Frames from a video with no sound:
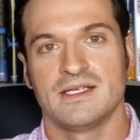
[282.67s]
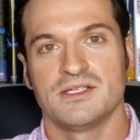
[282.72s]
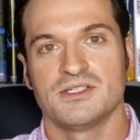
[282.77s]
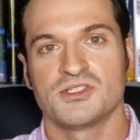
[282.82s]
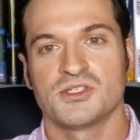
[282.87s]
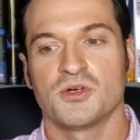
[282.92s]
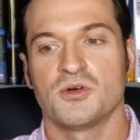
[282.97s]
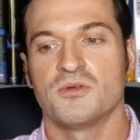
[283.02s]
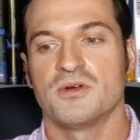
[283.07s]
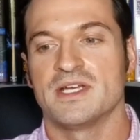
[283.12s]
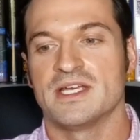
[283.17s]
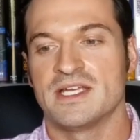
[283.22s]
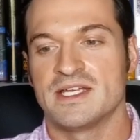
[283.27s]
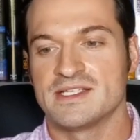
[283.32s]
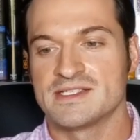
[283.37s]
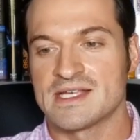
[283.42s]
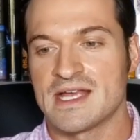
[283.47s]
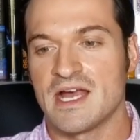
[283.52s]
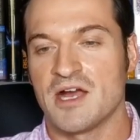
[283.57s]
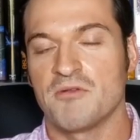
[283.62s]
So it
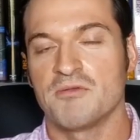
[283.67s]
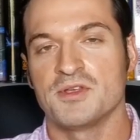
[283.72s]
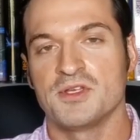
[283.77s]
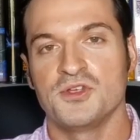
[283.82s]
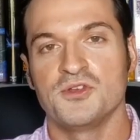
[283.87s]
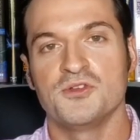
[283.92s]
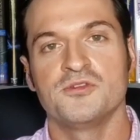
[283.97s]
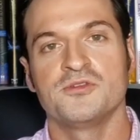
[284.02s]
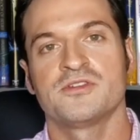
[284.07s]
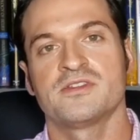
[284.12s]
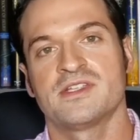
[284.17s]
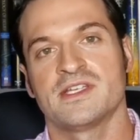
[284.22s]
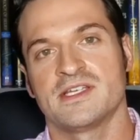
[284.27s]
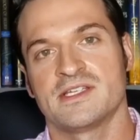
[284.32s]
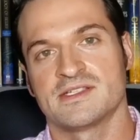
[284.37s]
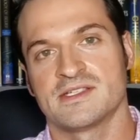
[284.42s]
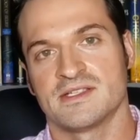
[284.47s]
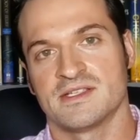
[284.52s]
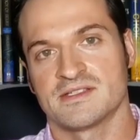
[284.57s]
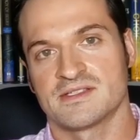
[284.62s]
is how we use
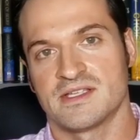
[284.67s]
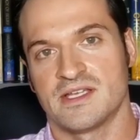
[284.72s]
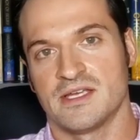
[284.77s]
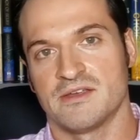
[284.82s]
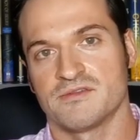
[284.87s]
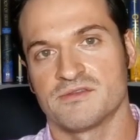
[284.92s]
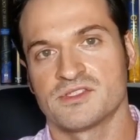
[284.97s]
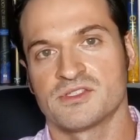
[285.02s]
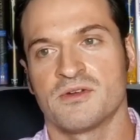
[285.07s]
things in this life.